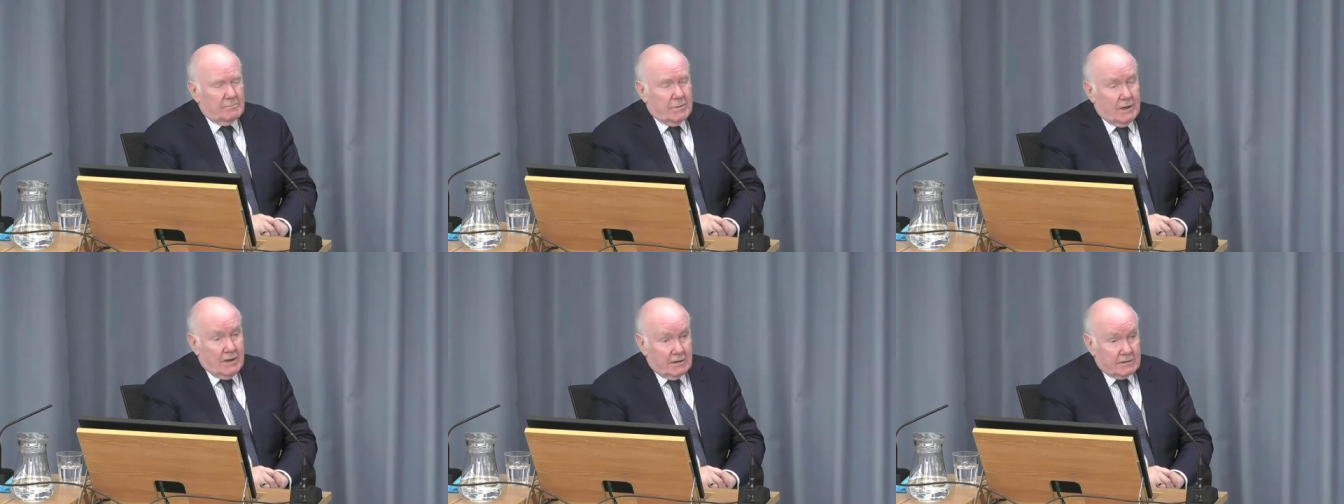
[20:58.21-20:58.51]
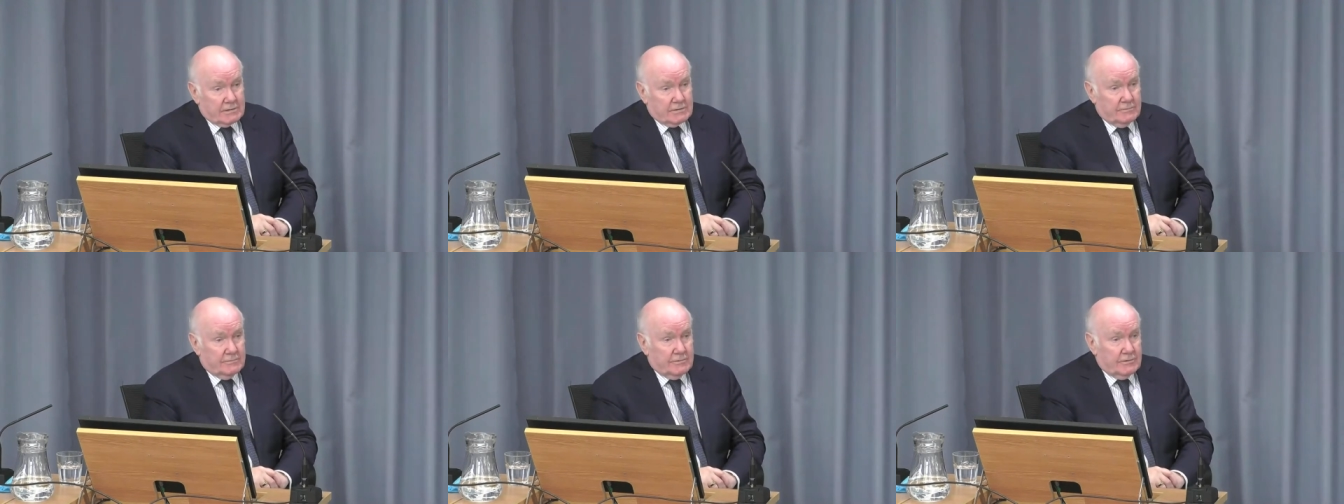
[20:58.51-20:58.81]

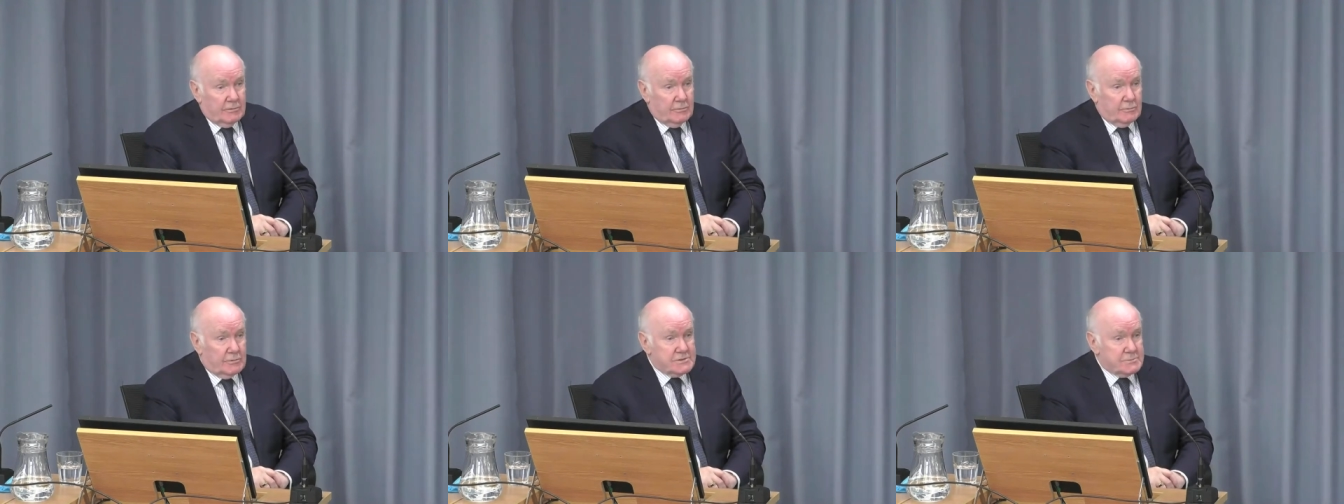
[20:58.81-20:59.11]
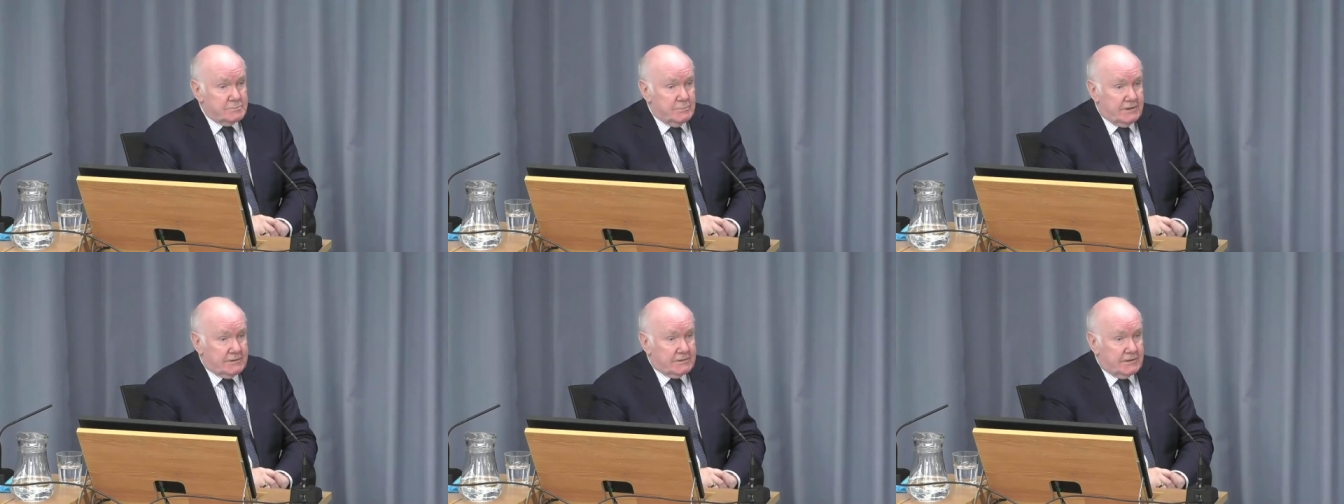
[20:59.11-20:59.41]
Part of it
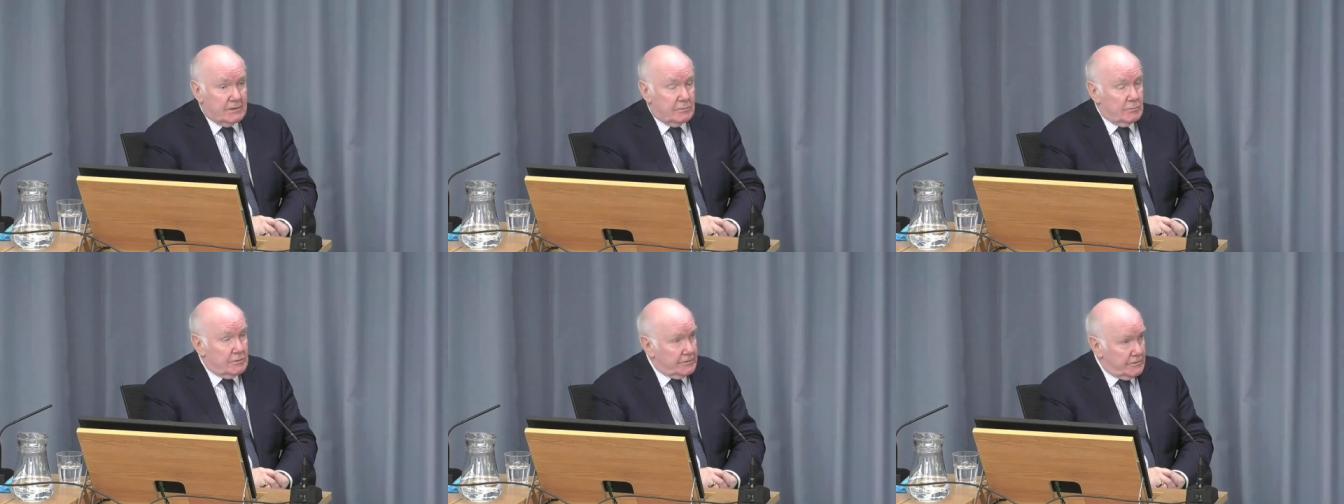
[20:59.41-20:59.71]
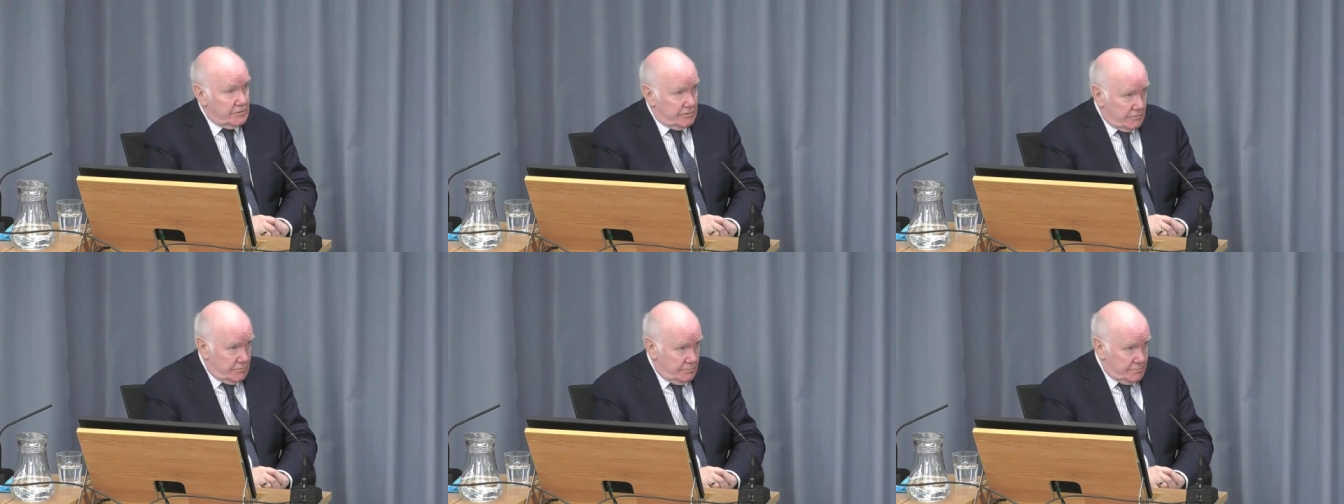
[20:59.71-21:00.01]
was meeting
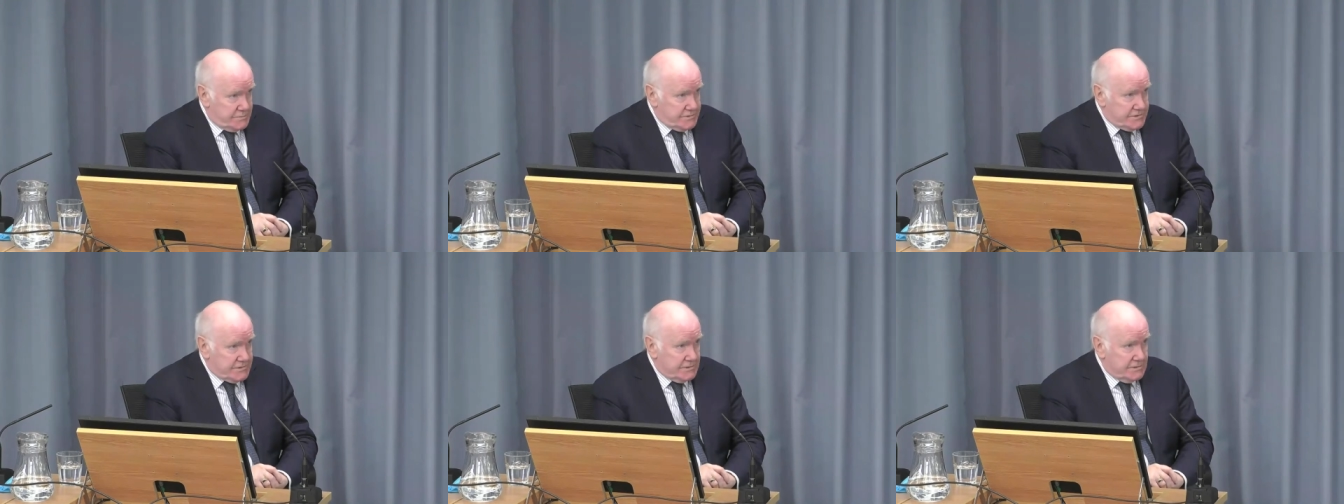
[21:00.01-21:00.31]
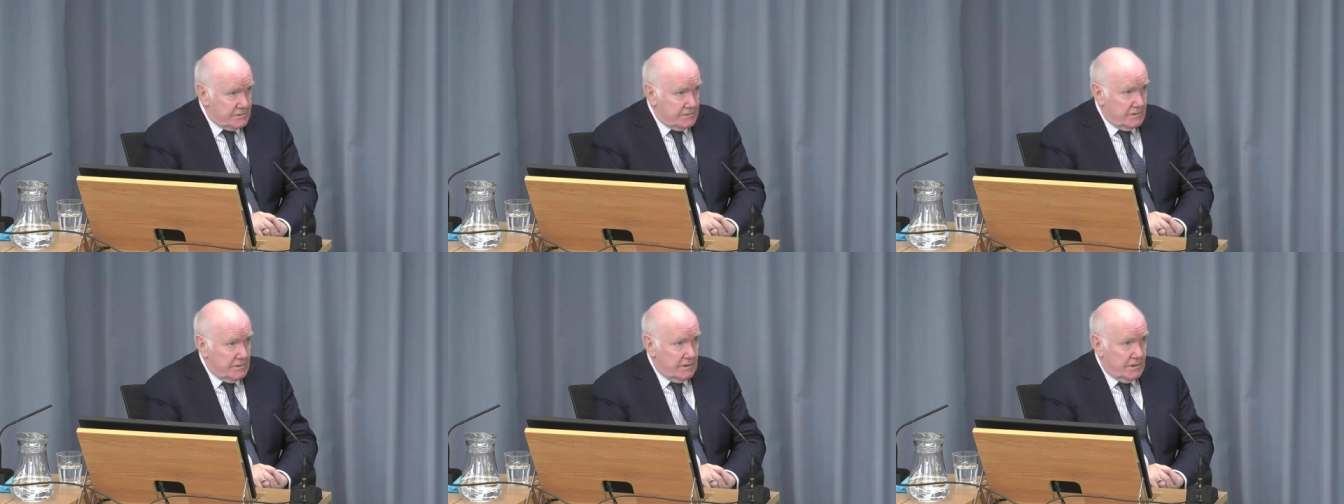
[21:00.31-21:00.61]
with
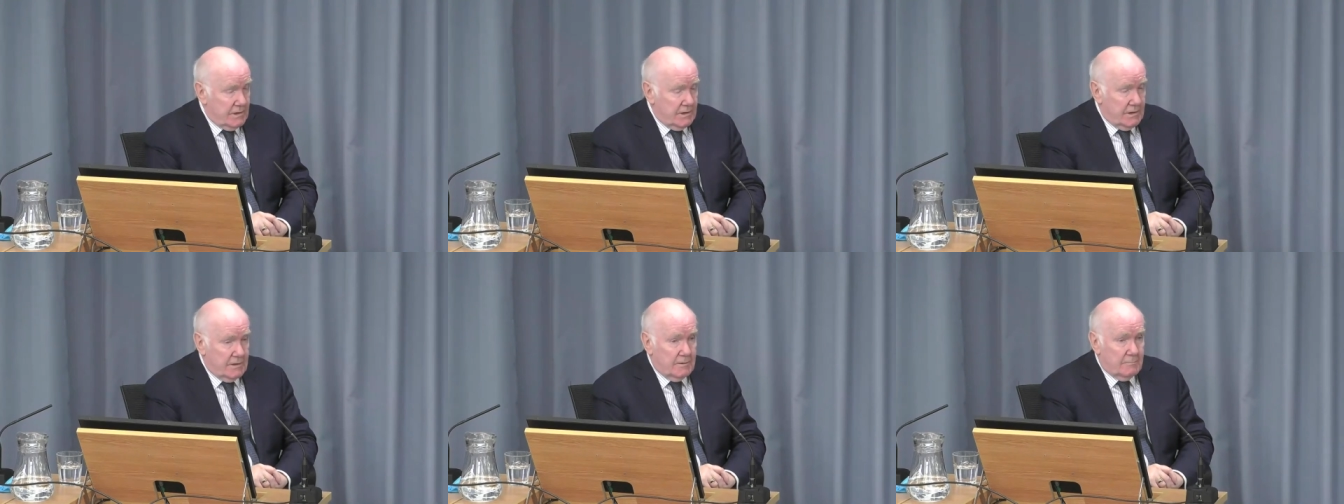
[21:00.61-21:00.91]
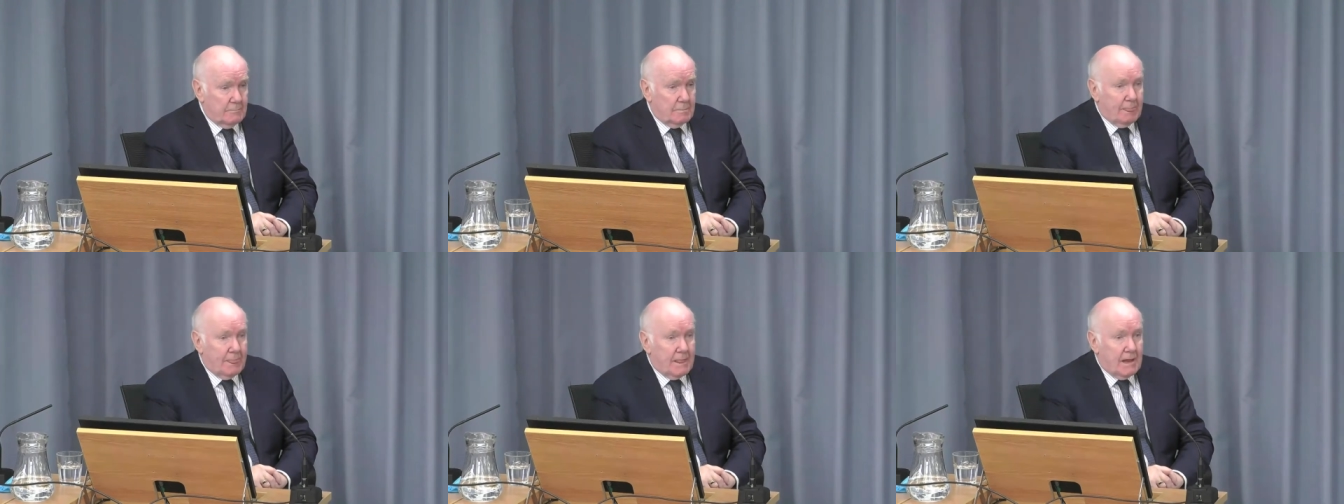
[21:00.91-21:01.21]
groups
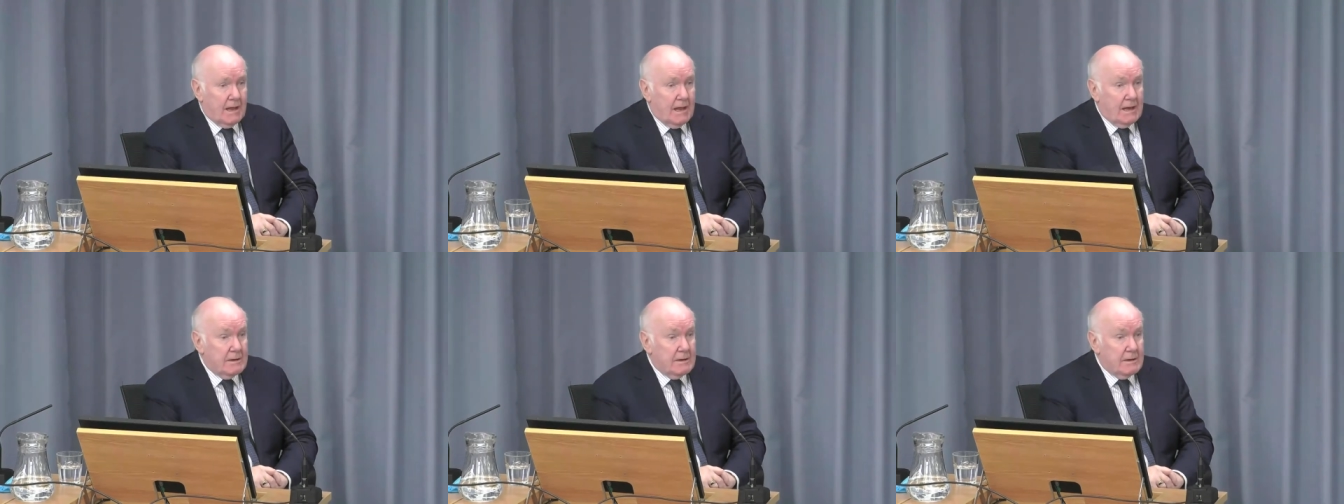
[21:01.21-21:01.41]
um,